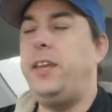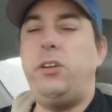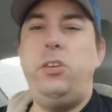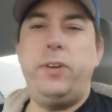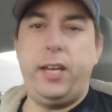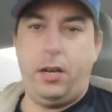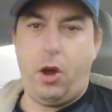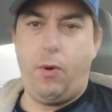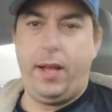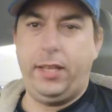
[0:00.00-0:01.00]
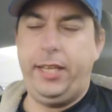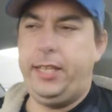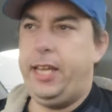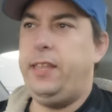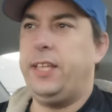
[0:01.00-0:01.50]
Now, you get an
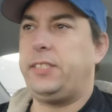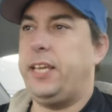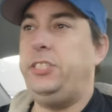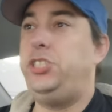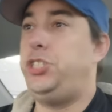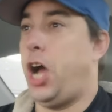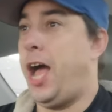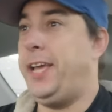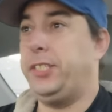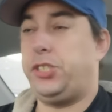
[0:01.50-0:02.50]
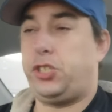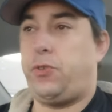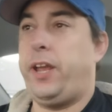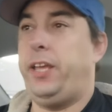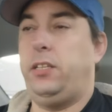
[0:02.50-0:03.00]
OLED that's a giant
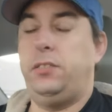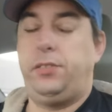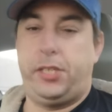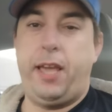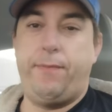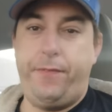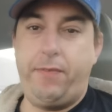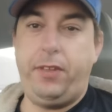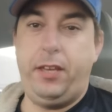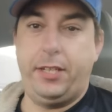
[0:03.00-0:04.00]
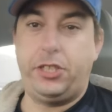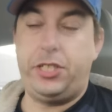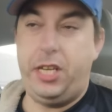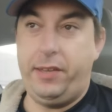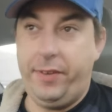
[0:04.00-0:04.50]
screen, say a 50-inch
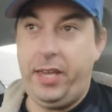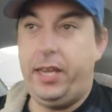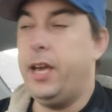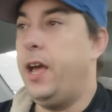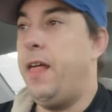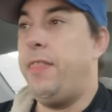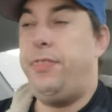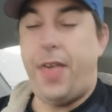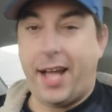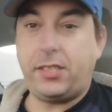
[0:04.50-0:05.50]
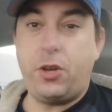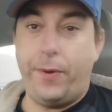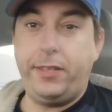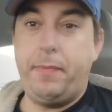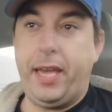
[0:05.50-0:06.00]
TV, that's
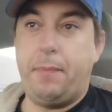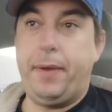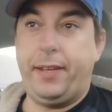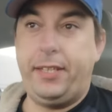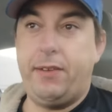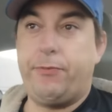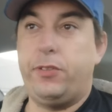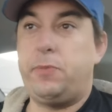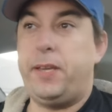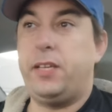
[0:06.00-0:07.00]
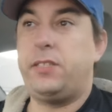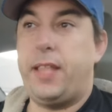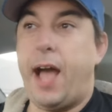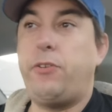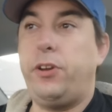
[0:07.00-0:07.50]
going to make a big difference because
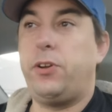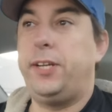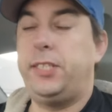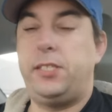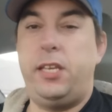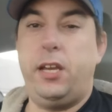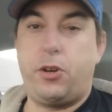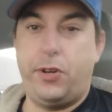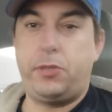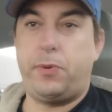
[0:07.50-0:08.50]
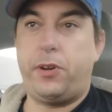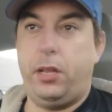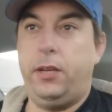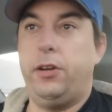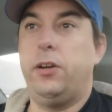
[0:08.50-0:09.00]
now you're going to see a crisper,
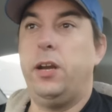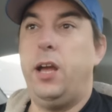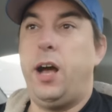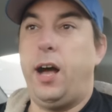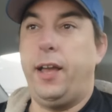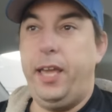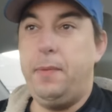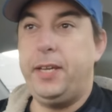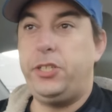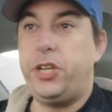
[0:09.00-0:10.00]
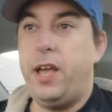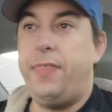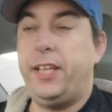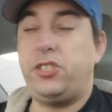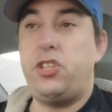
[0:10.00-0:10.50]
clearer uh, image
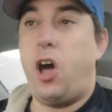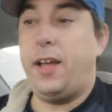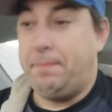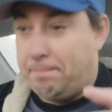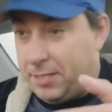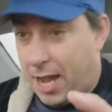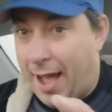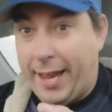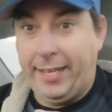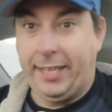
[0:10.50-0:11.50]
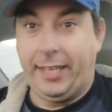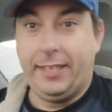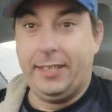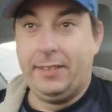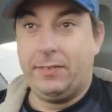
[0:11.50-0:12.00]
that's not tiny
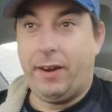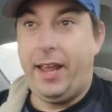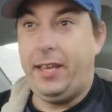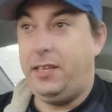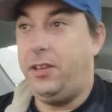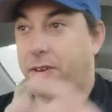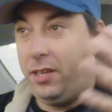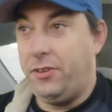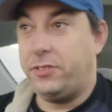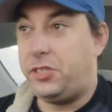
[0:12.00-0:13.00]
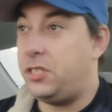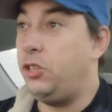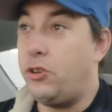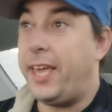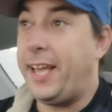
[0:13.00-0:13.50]
right? You're, you're
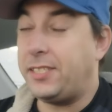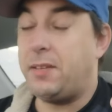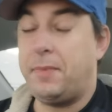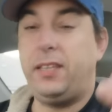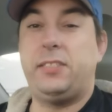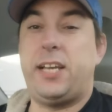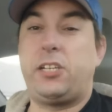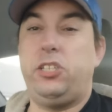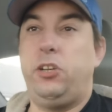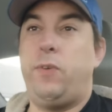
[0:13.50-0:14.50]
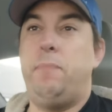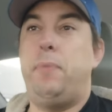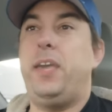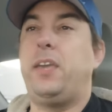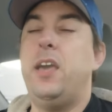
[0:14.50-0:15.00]
looking at something that's actually quite
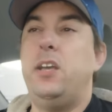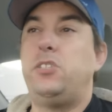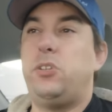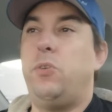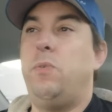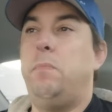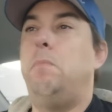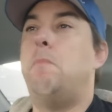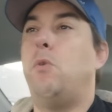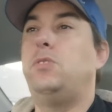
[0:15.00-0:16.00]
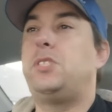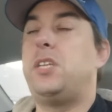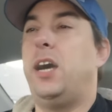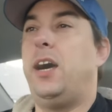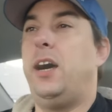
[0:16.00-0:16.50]
big. So
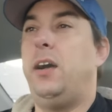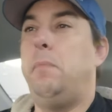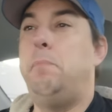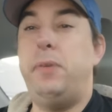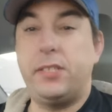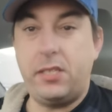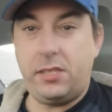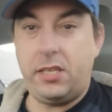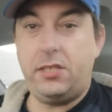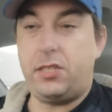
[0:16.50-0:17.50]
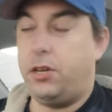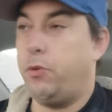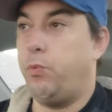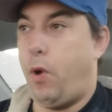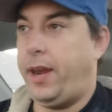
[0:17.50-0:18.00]
most uh, businesses that
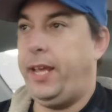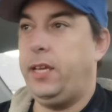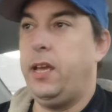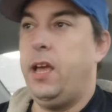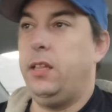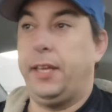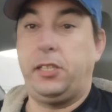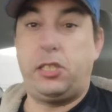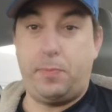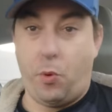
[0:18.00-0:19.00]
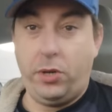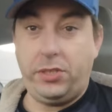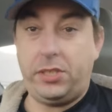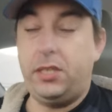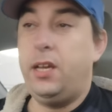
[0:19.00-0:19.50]
are running like
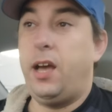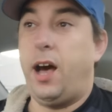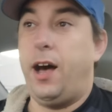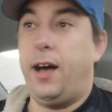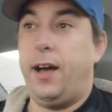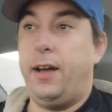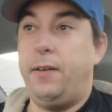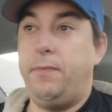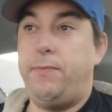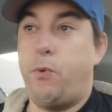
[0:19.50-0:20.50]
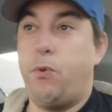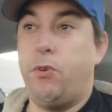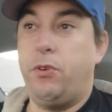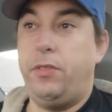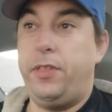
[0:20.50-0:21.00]
sports uh,
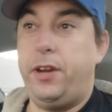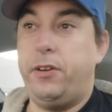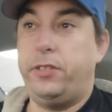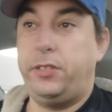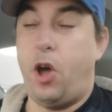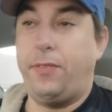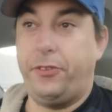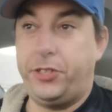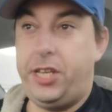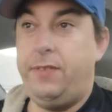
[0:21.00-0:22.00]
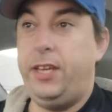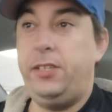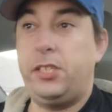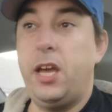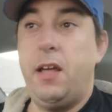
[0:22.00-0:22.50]
for their on their
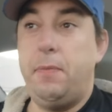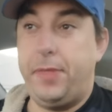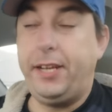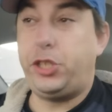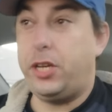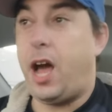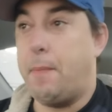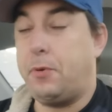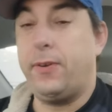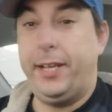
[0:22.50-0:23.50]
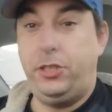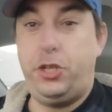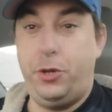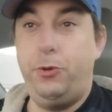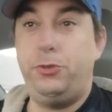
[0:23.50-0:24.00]
TVs, they should upgrade
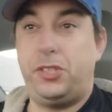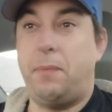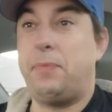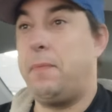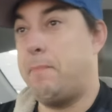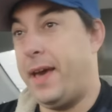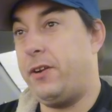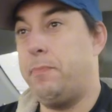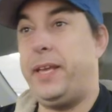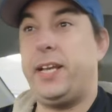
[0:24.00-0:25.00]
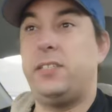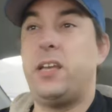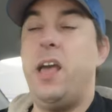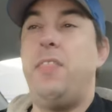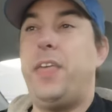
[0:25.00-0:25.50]
to something better
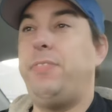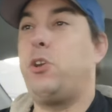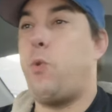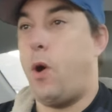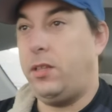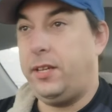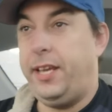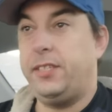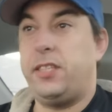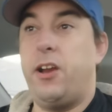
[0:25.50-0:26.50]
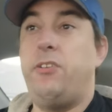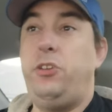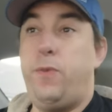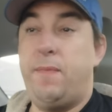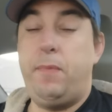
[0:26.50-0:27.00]
because then the quality is there
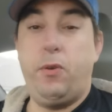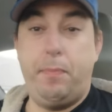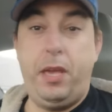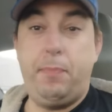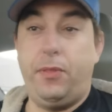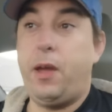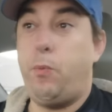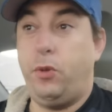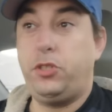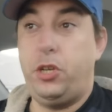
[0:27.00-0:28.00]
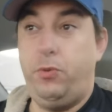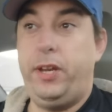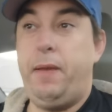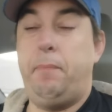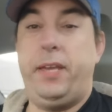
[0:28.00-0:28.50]
and you have more people that will
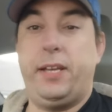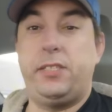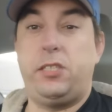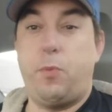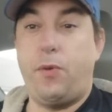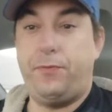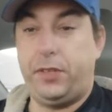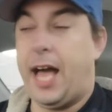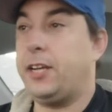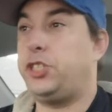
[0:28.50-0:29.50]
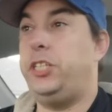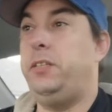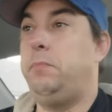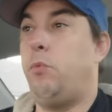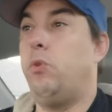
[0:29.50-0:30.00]
tune in because it's more flashy
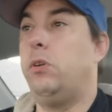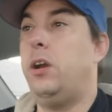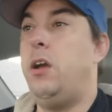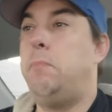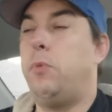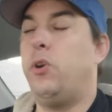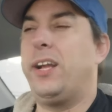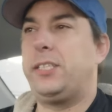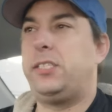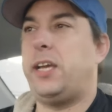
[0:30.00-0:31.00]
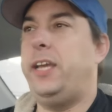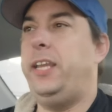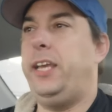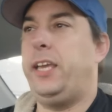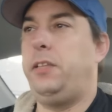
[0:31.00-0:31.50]
and more more
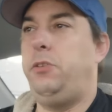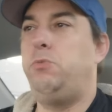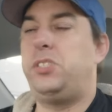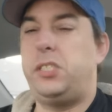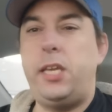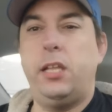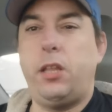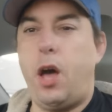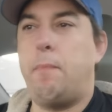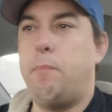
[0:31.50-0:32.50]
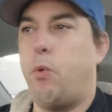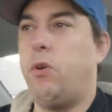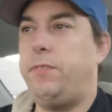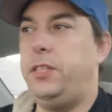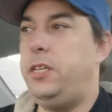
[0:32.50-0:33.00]
exciting and you see a lot
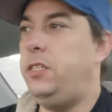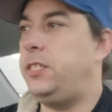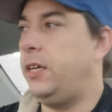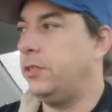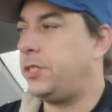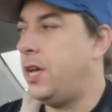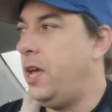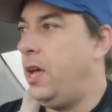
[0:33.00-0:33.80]
more of the details.